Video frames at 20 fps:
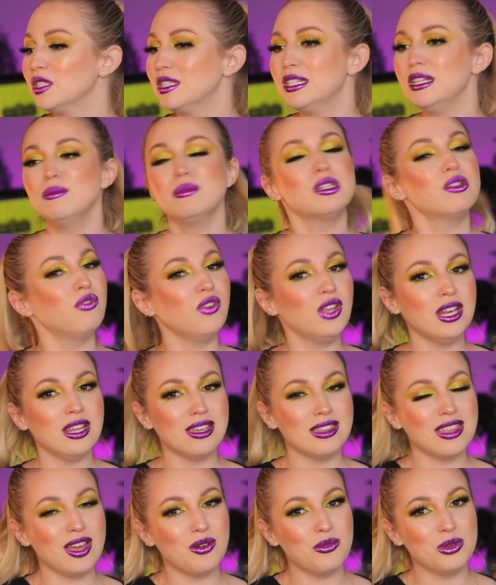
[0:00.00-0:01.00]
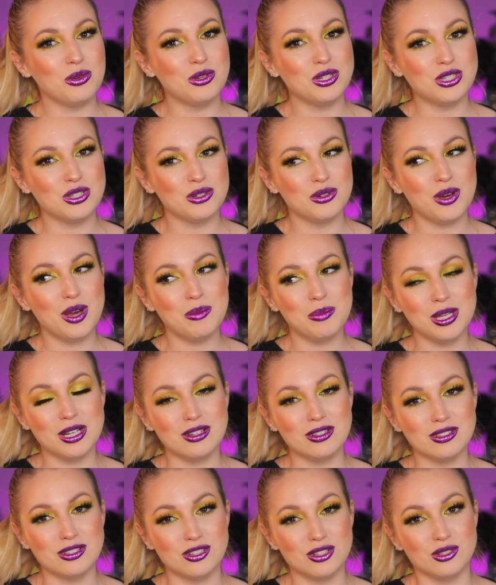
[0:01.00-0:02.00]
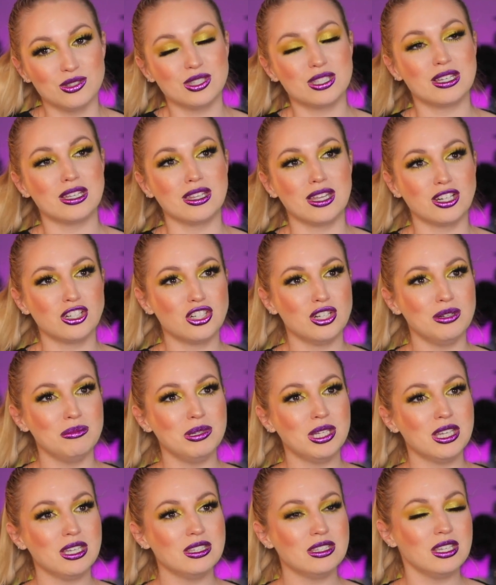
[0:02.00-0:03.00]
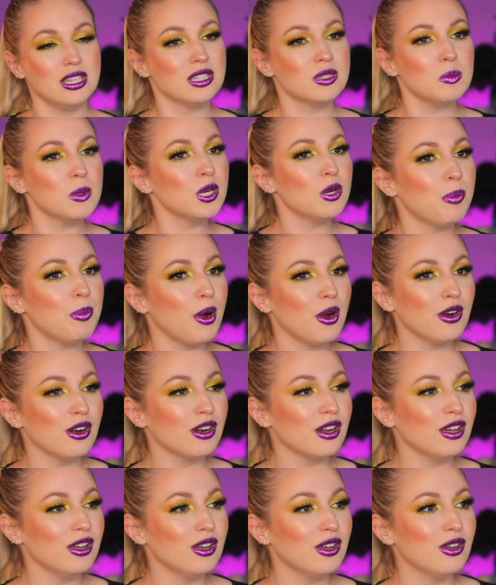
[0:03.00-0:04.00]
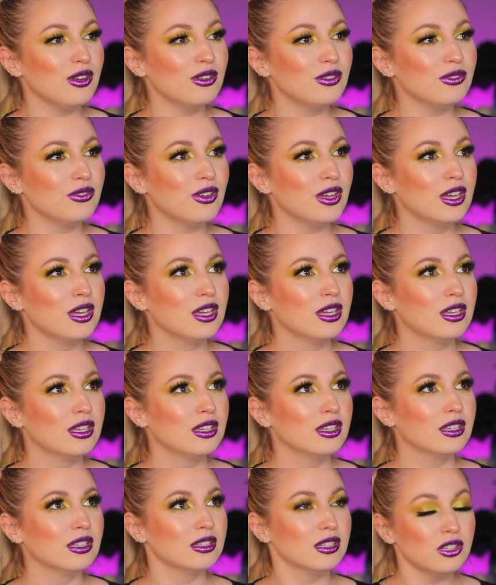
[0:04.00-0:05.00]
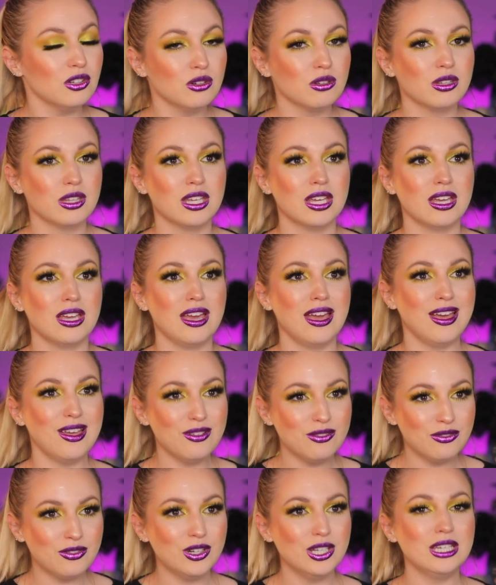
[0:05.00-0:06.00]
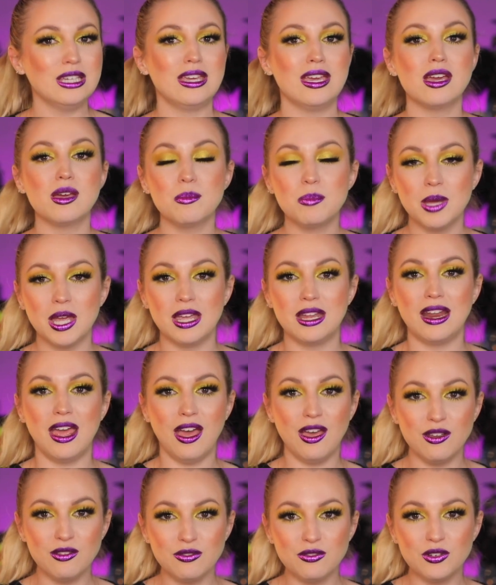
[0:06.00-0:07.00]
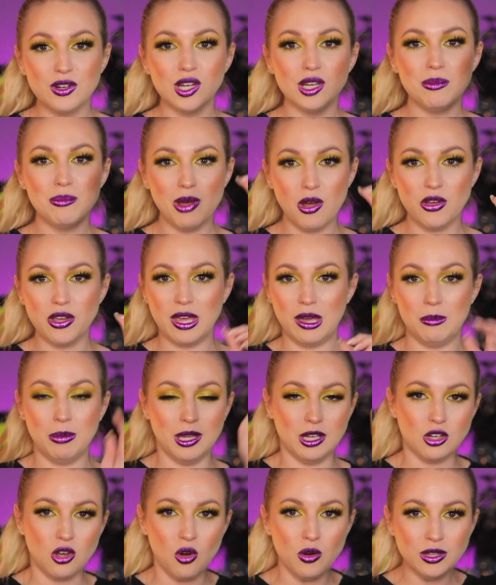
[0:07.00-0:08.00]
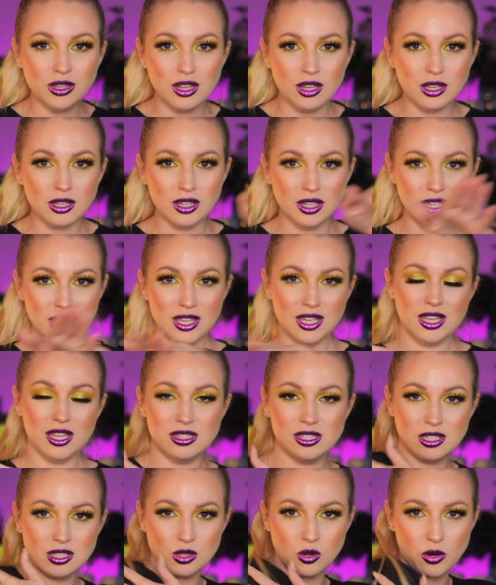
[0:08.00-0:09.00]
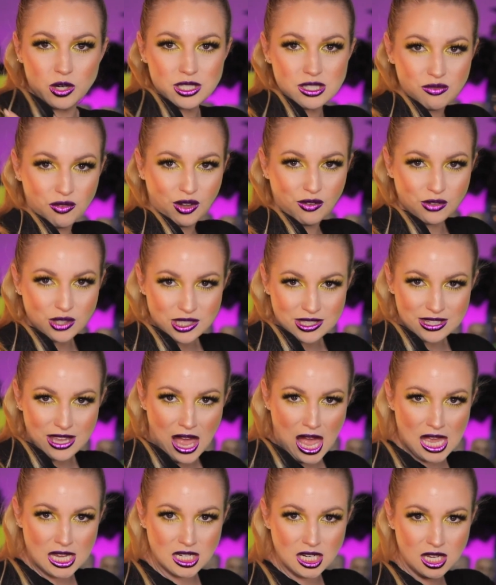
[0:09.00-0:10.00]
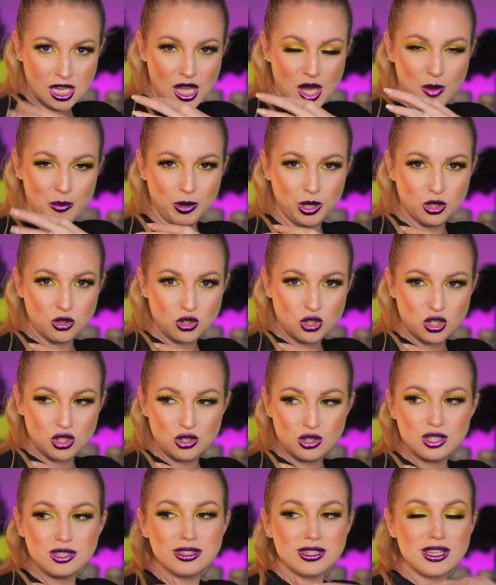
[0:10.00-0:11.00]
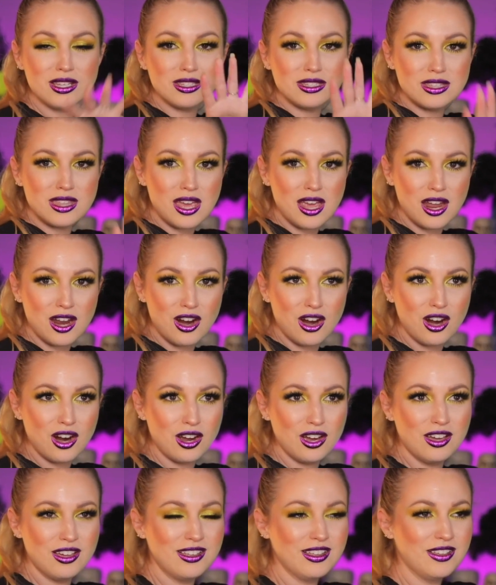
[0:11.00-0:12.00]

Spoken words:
It seems fitting that we would do a Beetlejuice collection because he's part of literally every campaign, every Melt campaign. Go and look because it's Laura's favorite side. Beetlejuice is there.